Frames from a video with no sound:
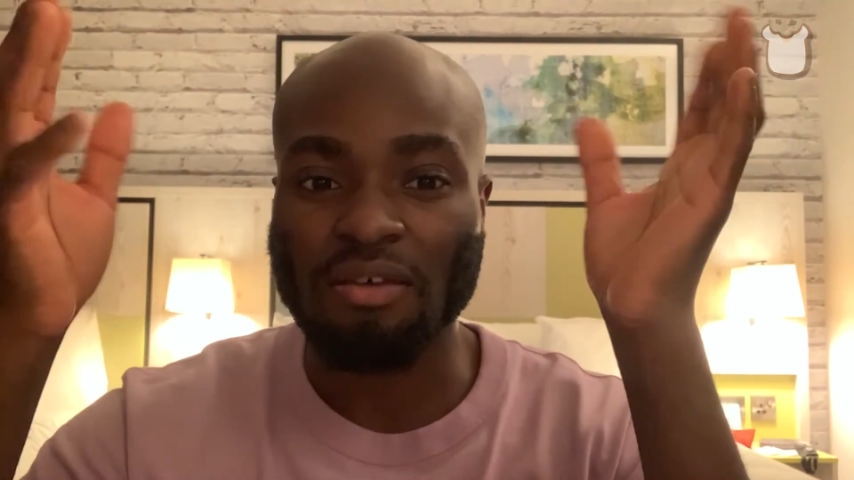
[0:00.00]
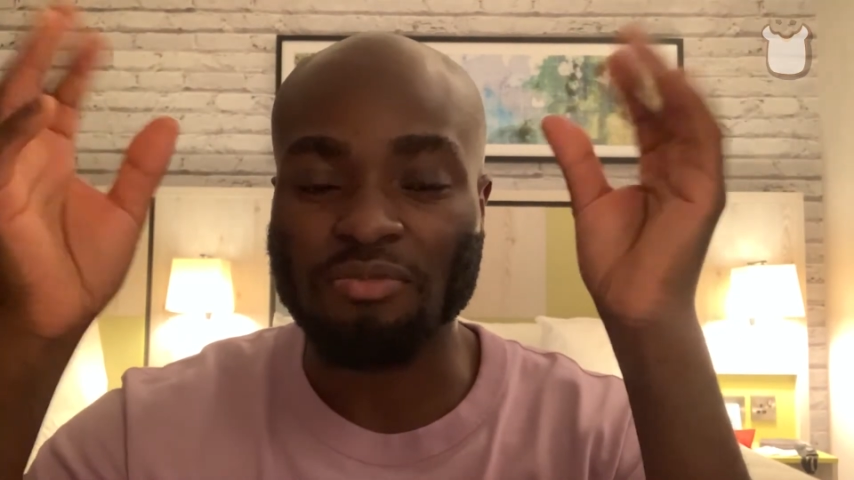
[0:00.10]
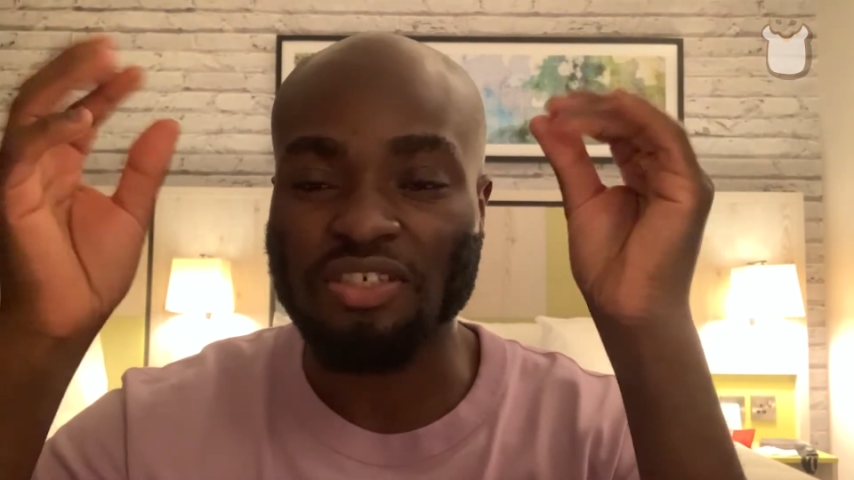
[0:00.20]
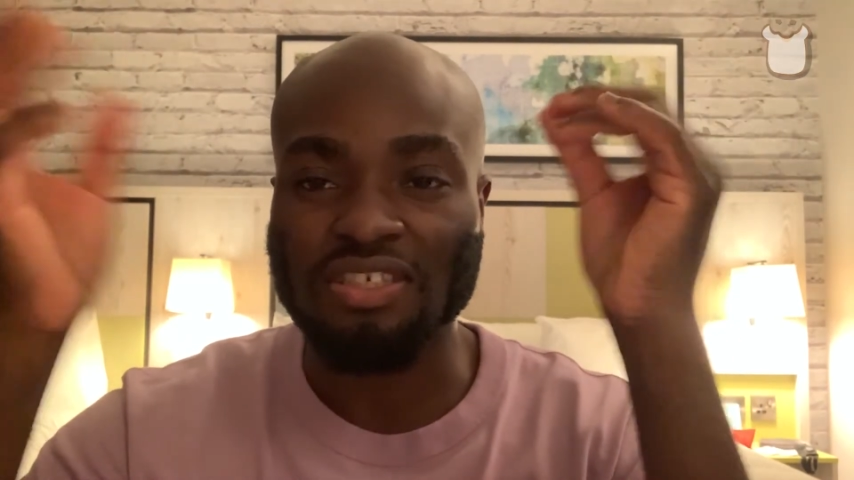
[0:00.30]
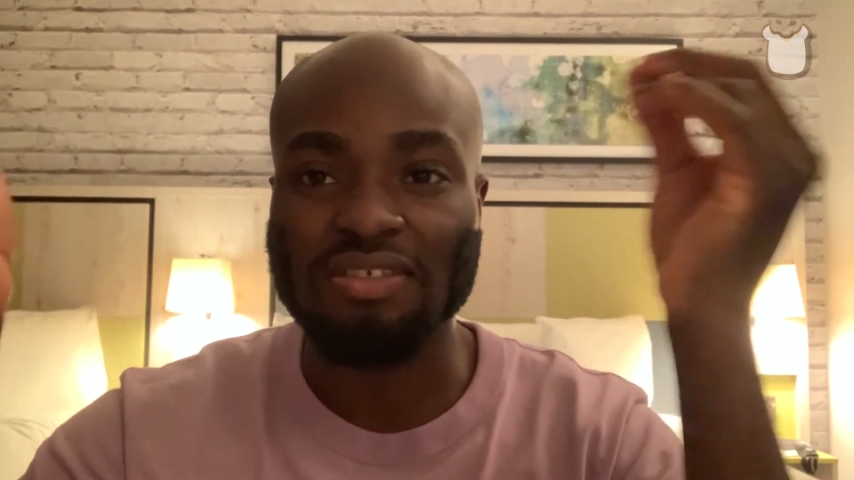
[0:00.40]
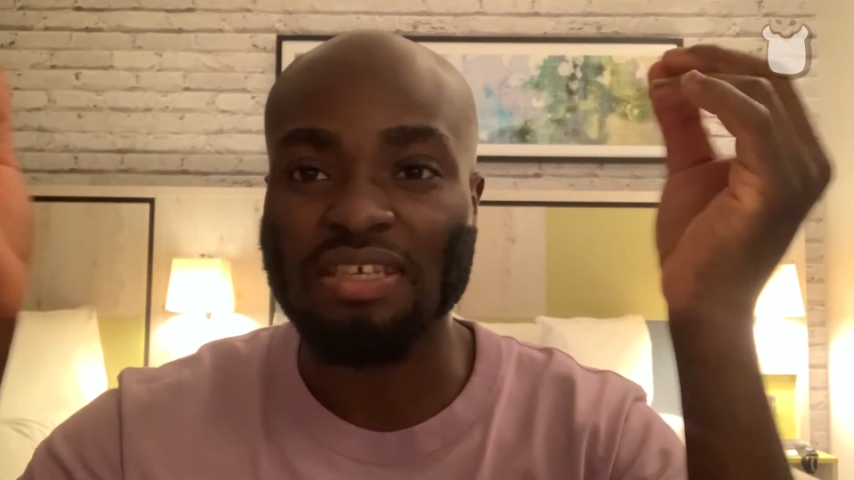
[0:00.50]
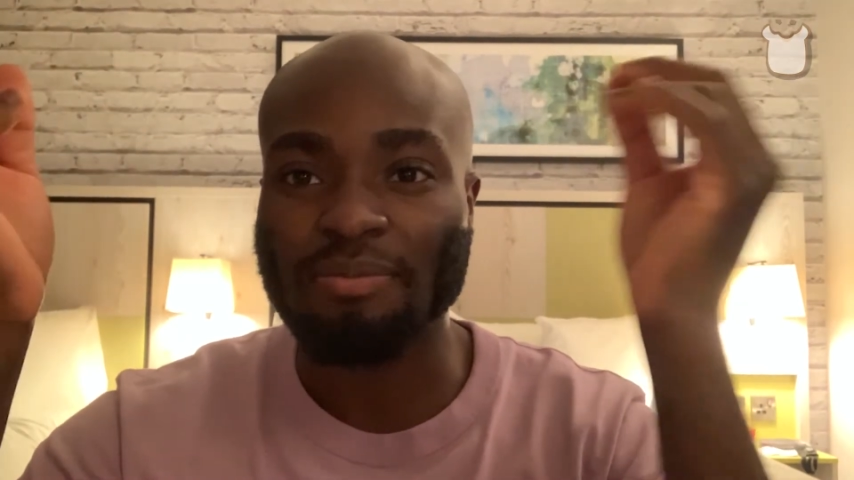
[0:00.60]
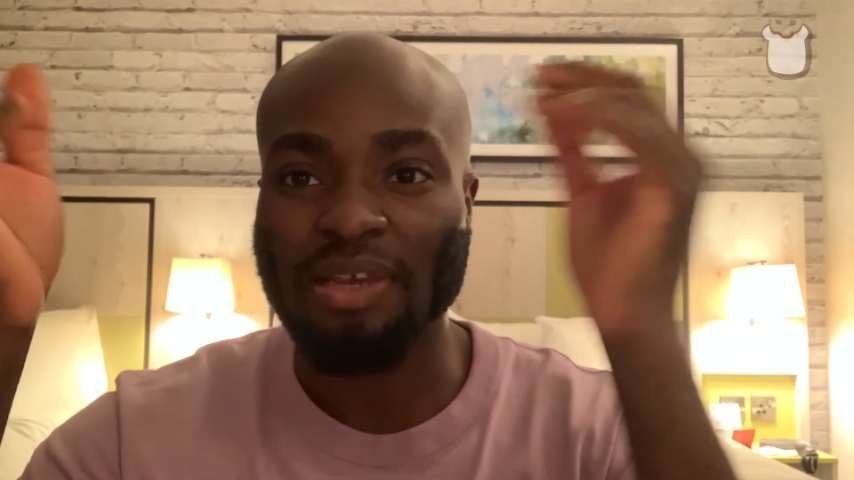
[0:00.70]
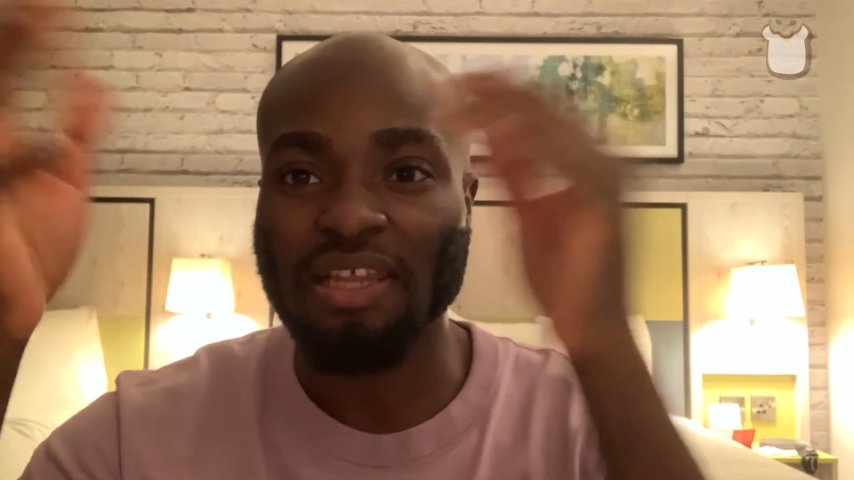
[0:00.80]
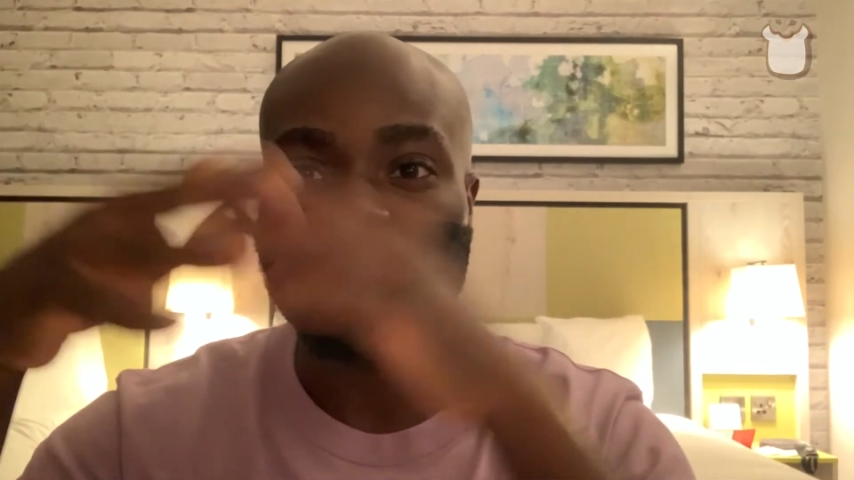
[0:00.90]
I'm just
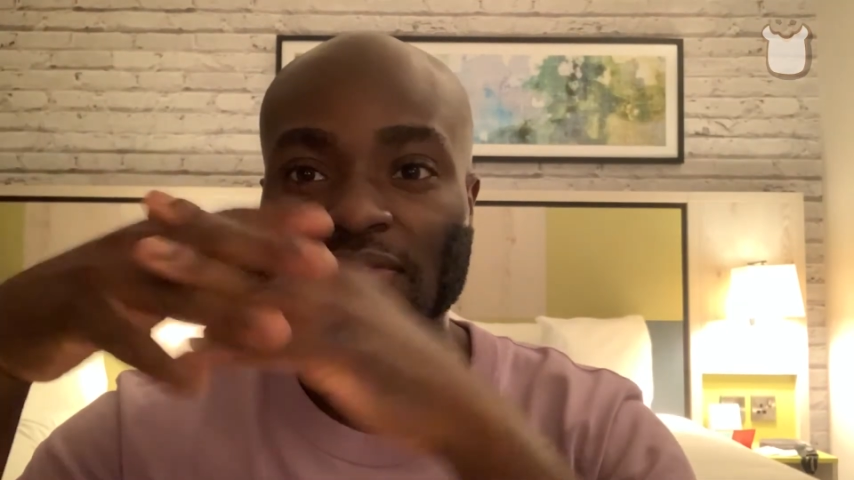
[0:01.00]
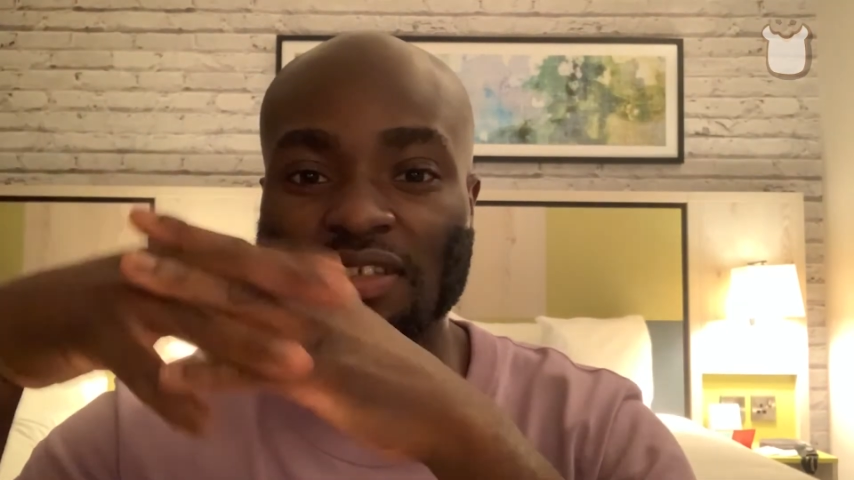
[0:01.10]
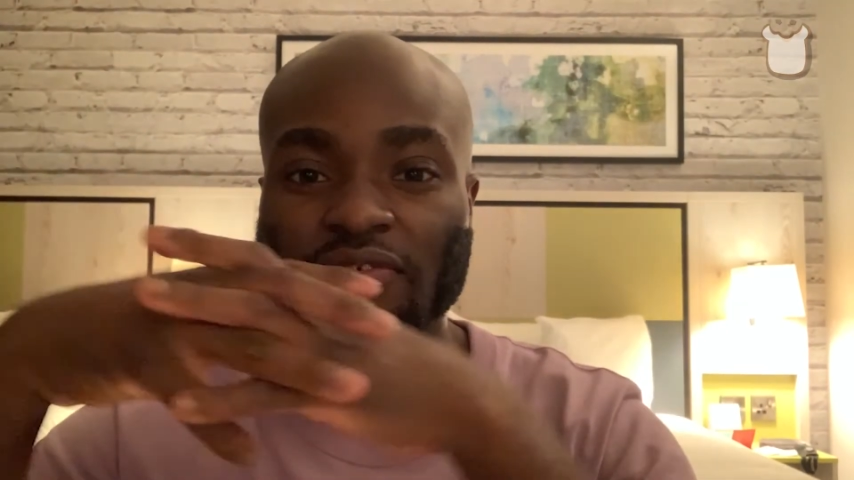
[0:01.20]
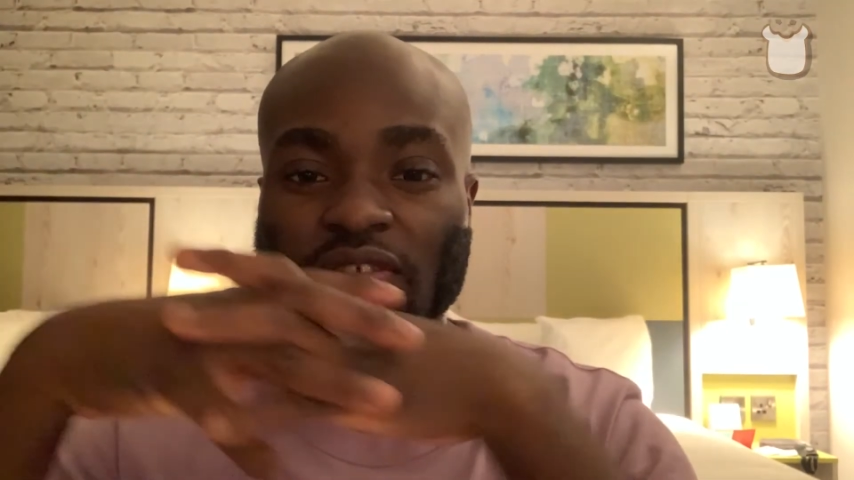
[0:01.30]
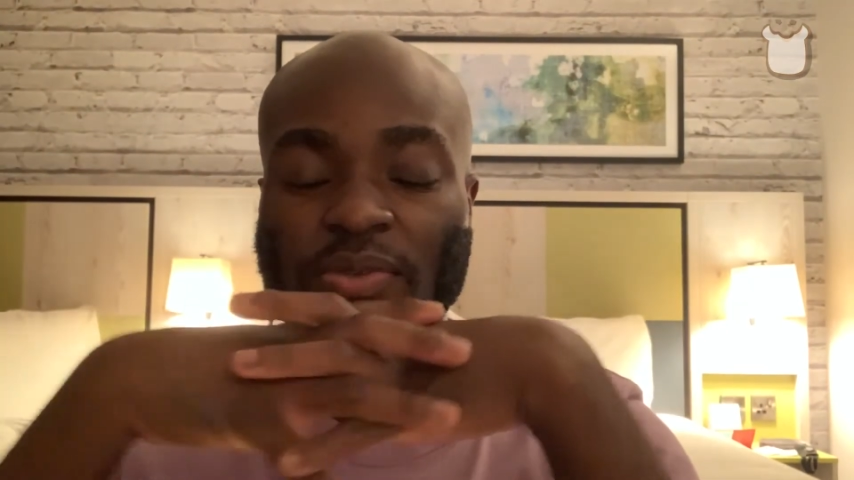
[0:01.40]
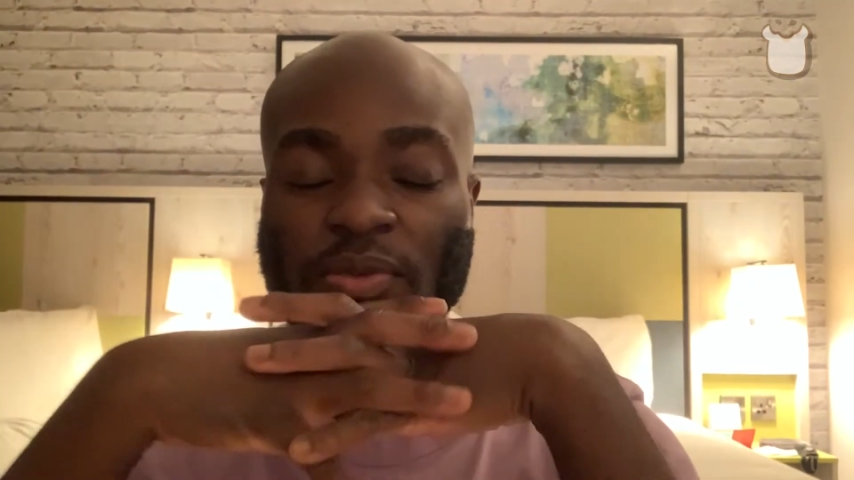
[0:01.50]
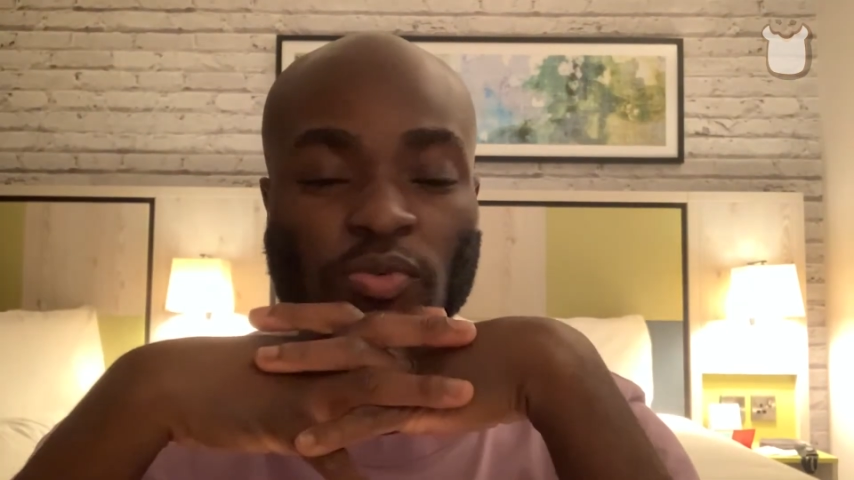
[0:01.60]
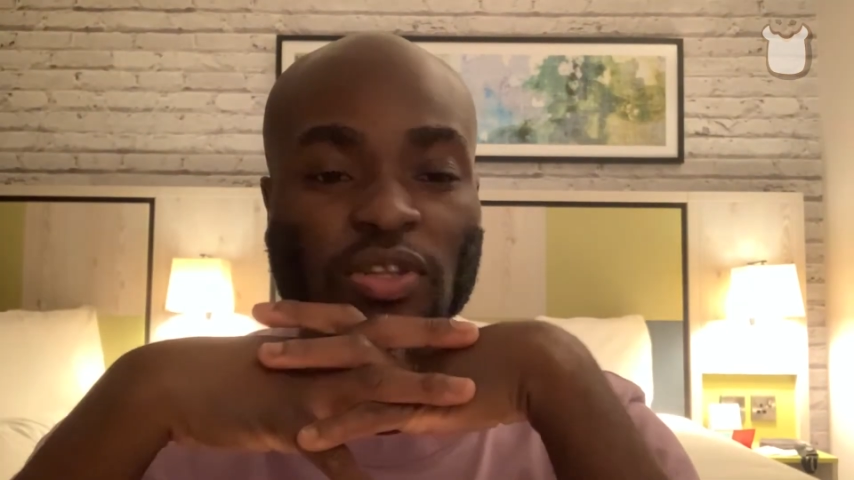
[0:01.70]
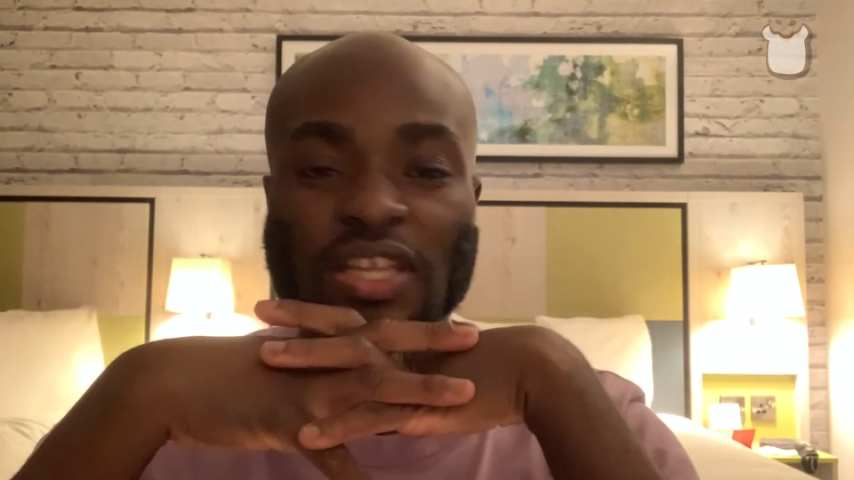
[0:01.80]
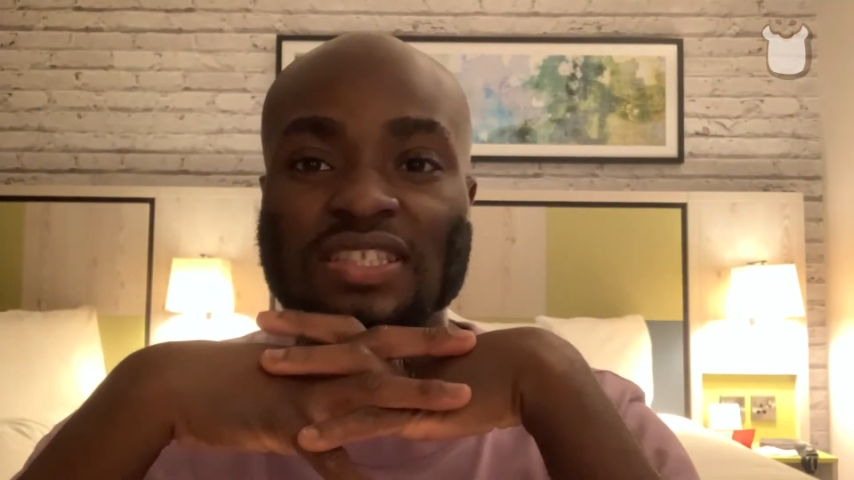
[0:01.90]
emailing stuff to
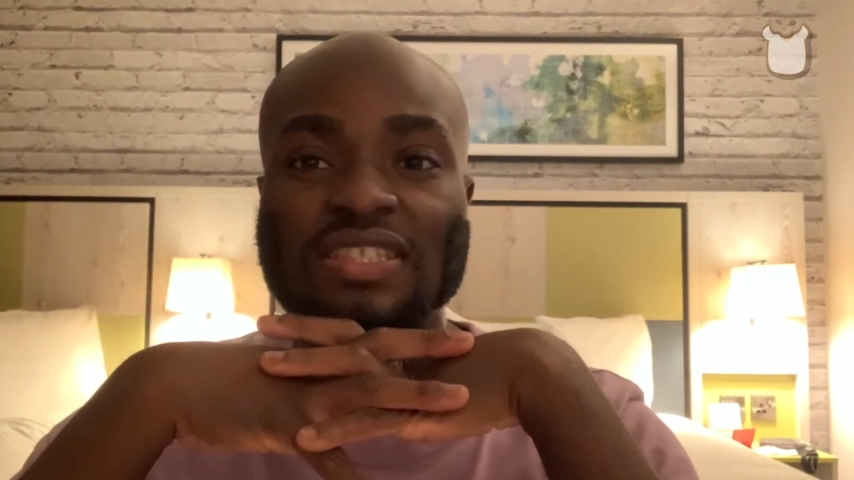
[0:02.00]
people and I